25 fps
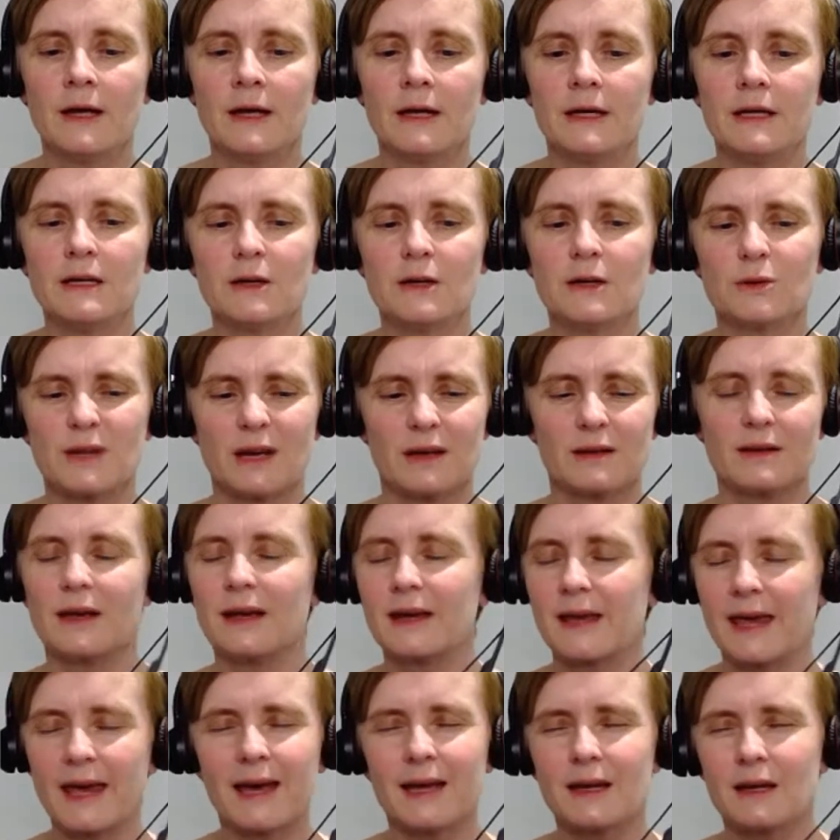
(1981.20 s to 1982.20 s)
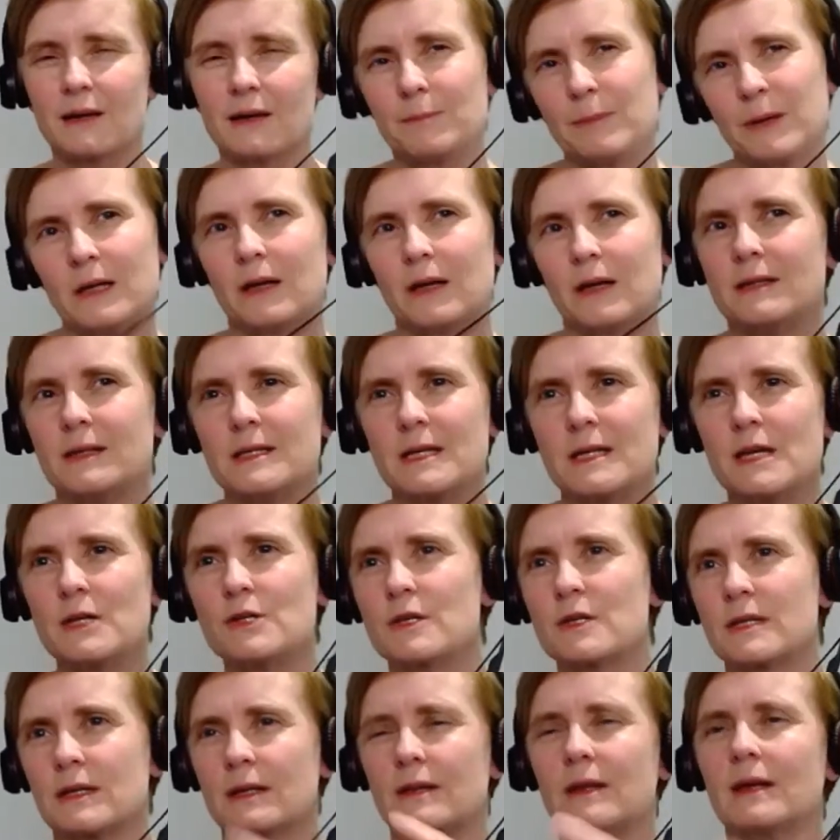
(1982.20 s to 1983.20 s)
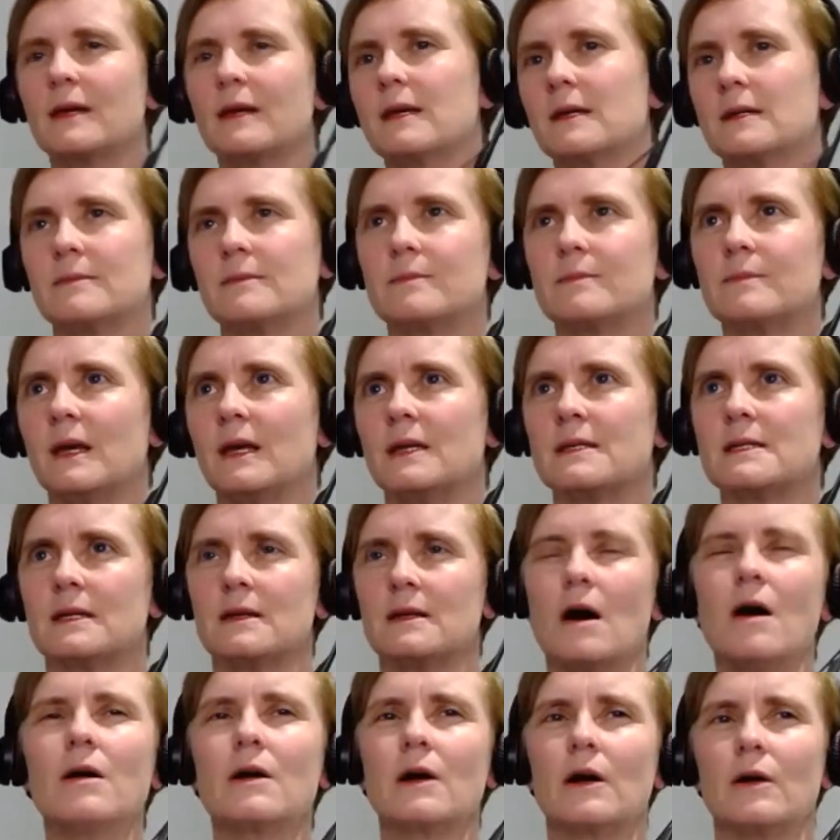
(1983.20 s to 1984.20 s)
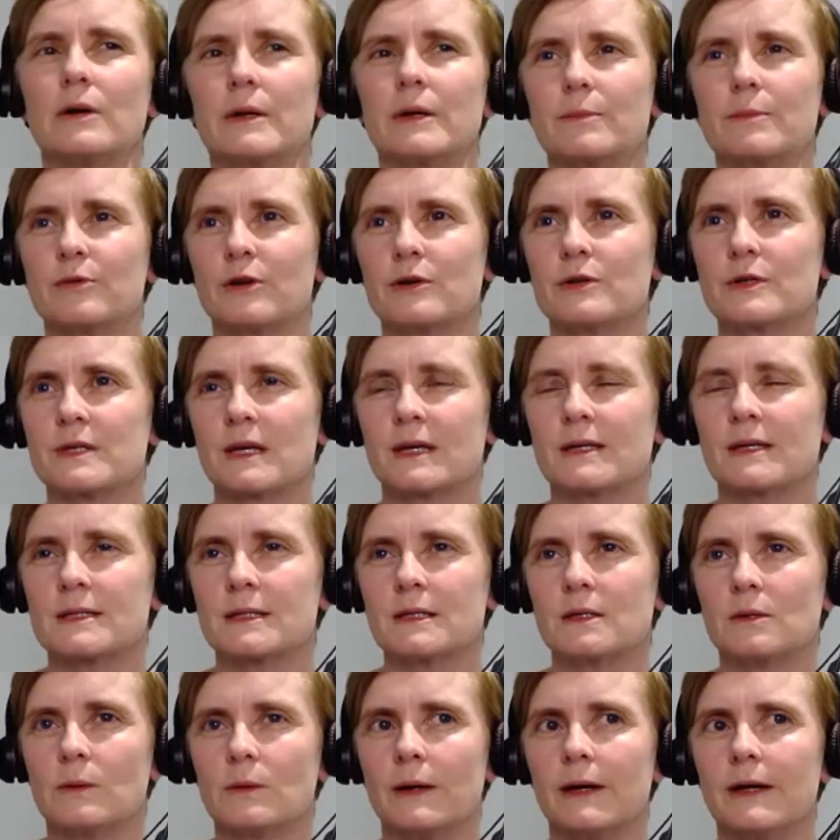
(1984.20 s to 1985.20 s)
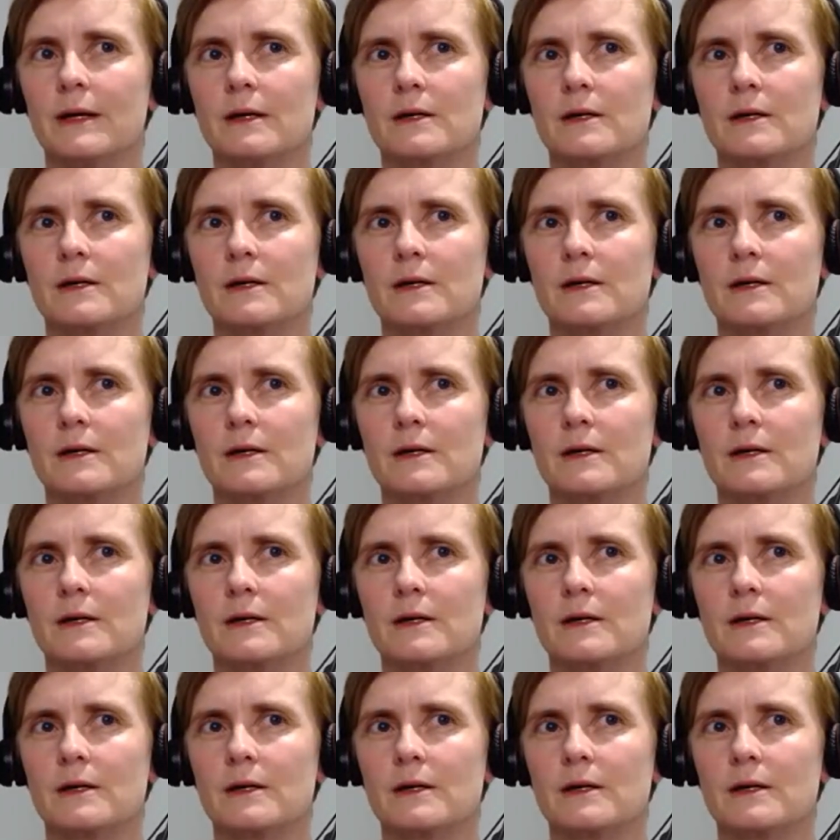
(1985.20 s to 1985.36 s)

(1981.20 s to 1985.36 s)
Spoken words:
you know, that again, a bit like the teachers, I think it's an ongoing process in a way,